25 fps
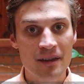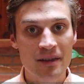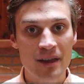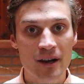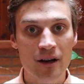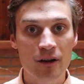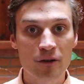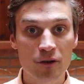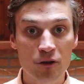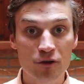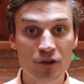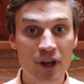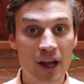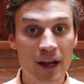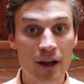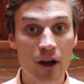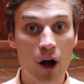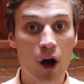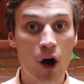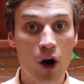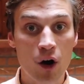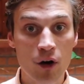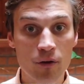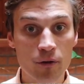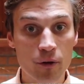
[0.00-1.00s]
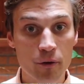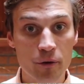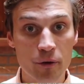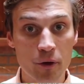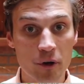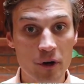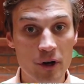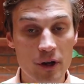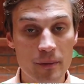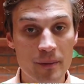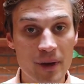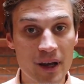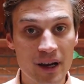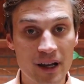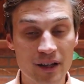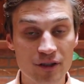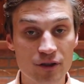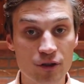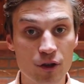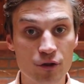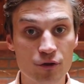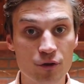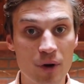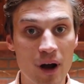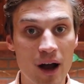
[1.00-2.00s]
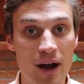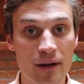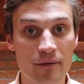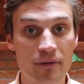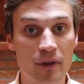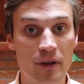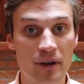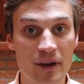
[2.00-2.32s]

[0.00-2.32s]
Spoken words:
that it'll take over 30 minutes to drive